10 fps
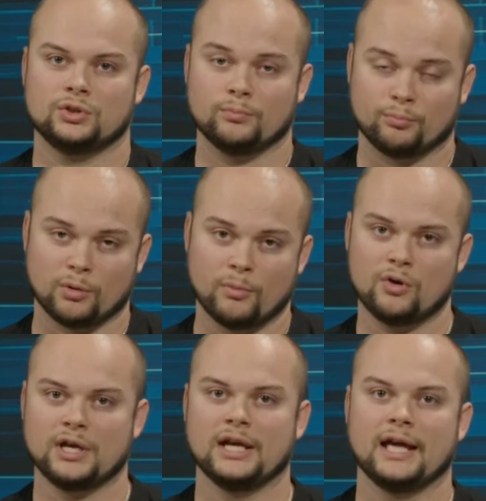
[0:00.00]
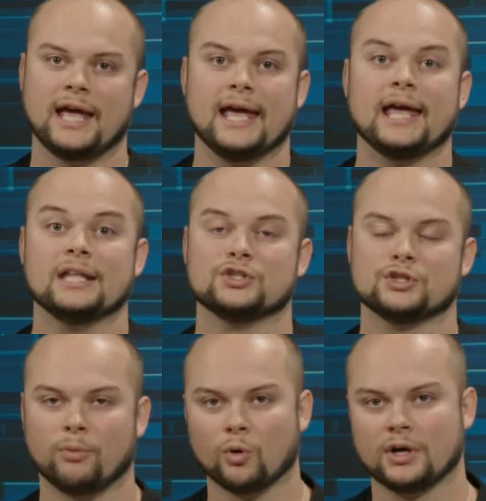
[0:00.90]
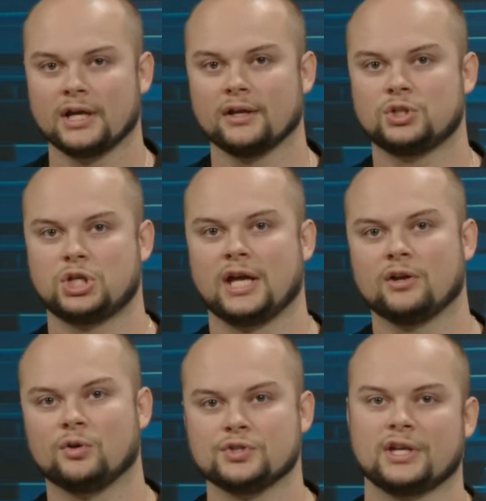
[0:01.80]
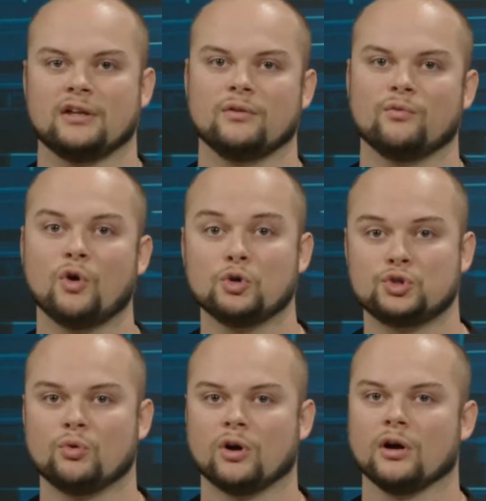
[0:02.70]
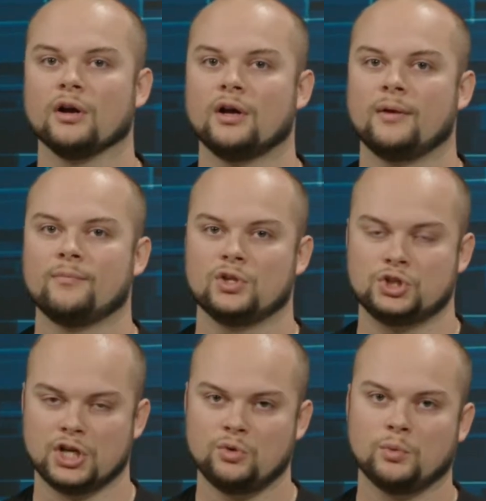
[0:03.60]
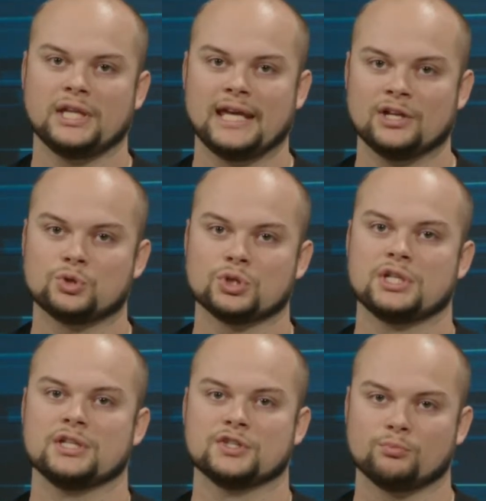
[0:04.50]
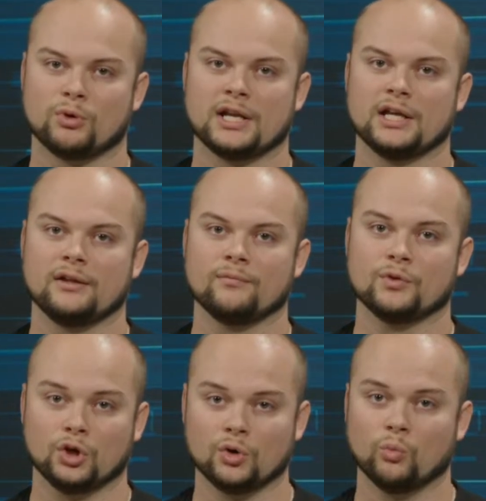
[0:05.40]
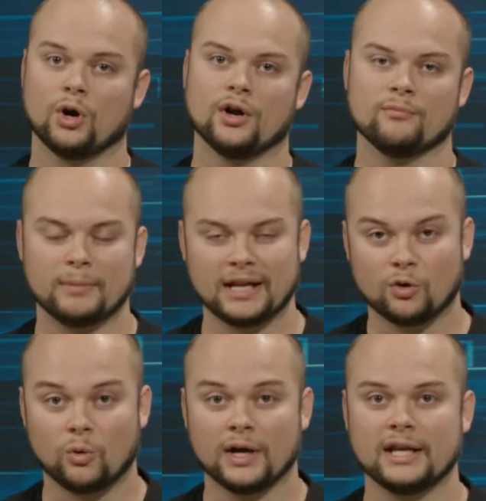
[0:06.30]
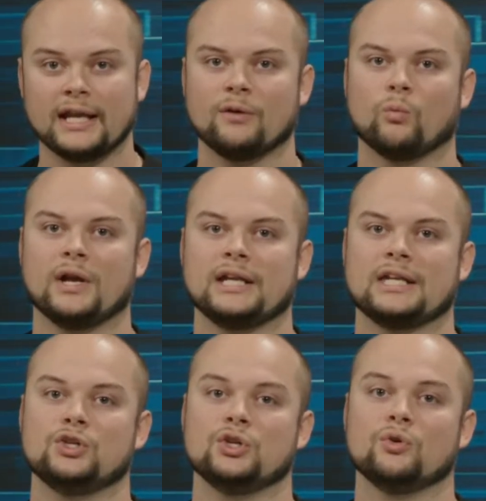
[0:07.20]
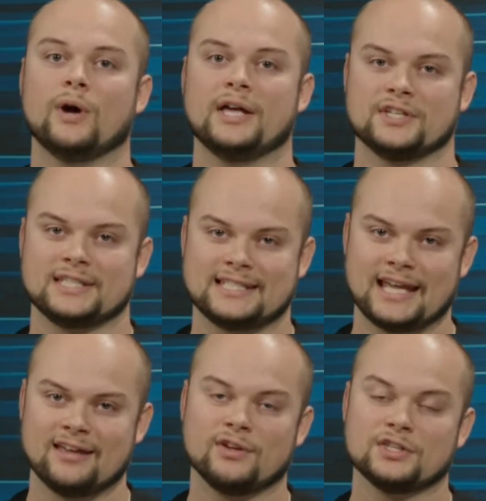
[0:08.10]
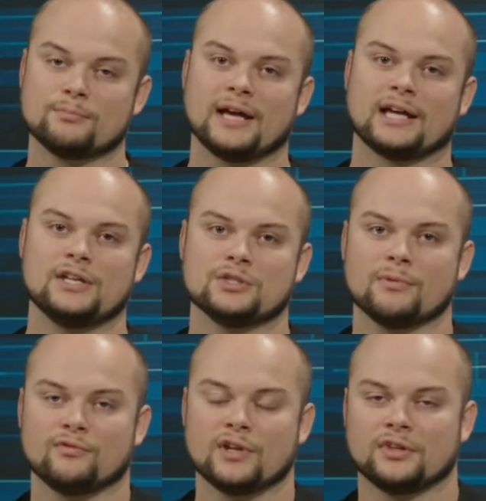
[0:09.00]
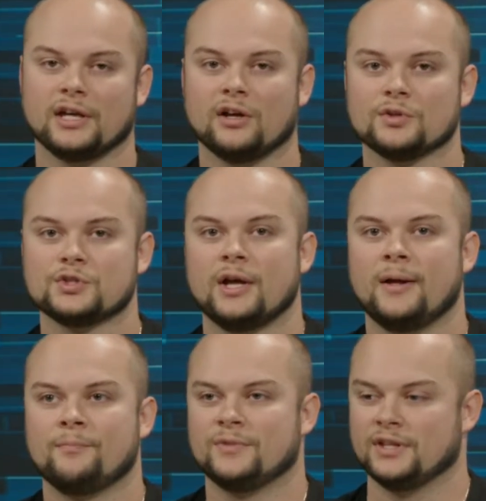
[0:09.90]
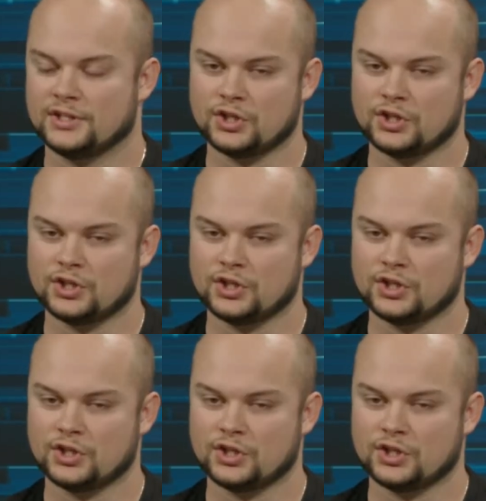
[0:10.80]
promoting and supporting channels and folks who are genuinely interested in spreading the good word of Bitcoin and what it can do as a savings mechanism, if nothing else. This is